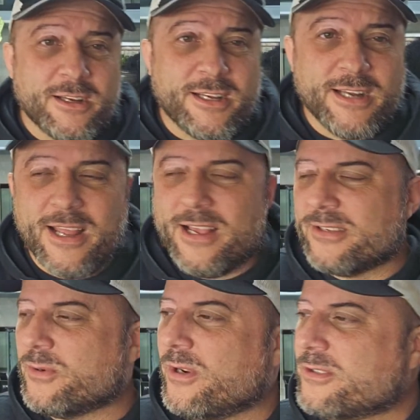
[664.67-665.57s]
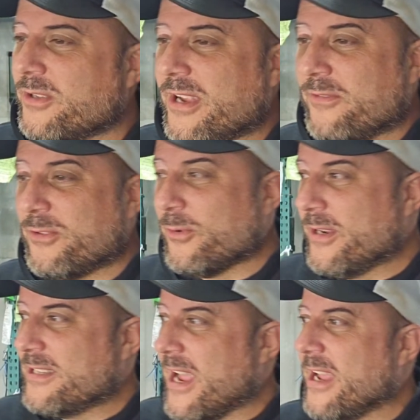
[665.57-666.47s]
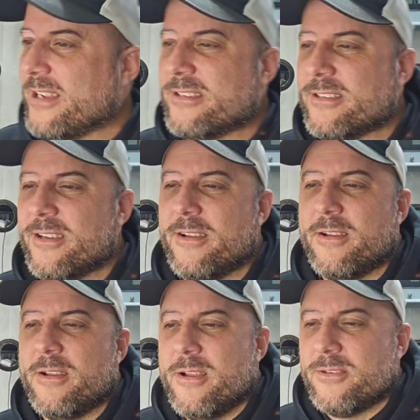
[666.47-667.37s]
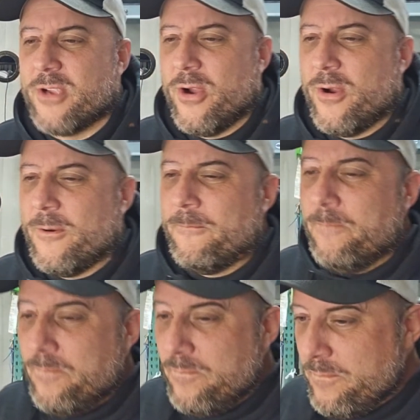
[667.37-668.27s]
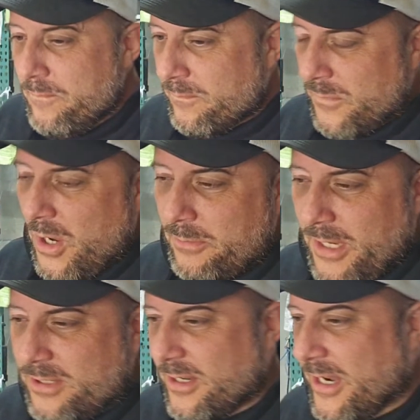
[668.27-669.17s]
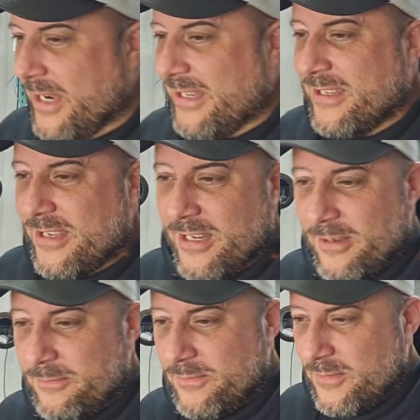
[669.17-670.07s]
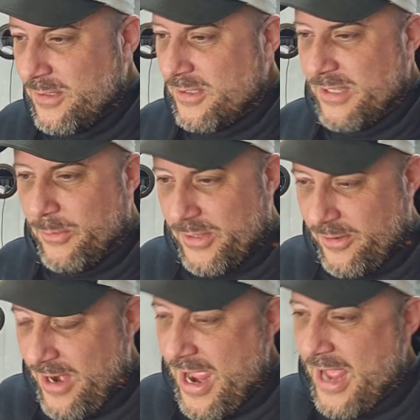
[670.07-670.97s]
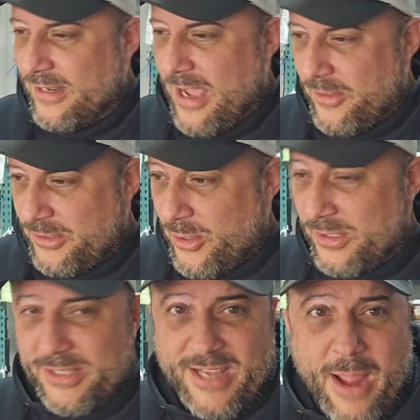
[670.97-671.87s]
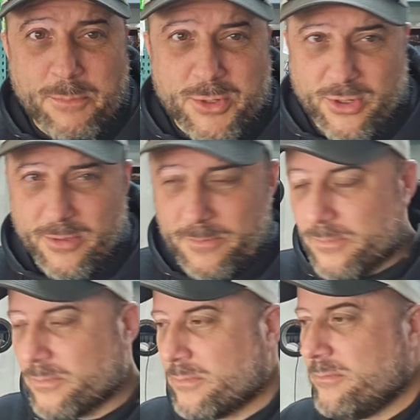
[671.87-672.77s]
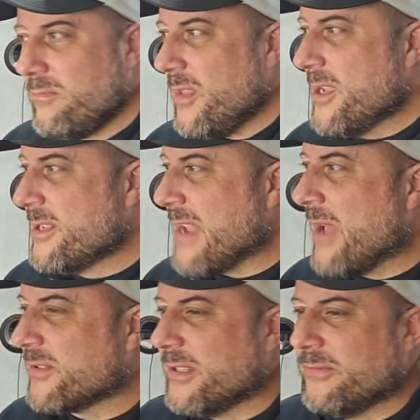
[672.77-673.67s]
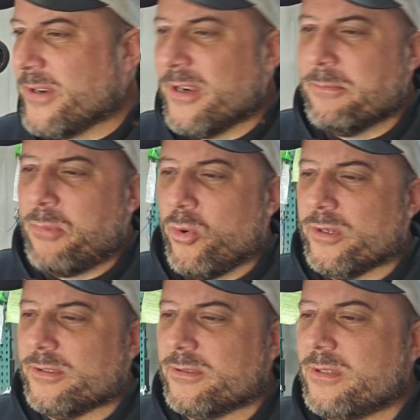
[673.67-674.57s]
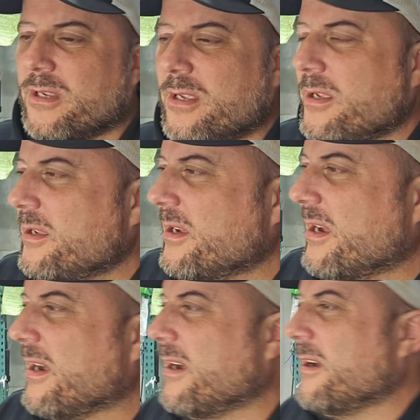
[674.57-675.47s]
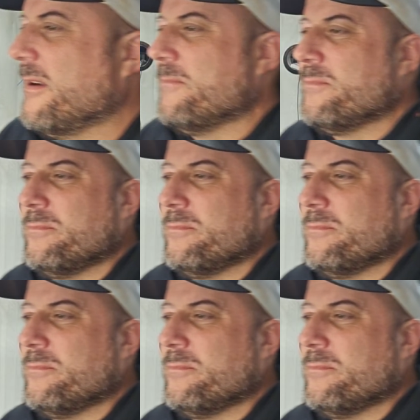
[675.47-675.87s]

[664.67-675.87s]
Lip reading: kid that has one, so they have 3 tanks. So told them yesterday, get them, see what they're at, how they're doing. The temperature is obviously very important. Um,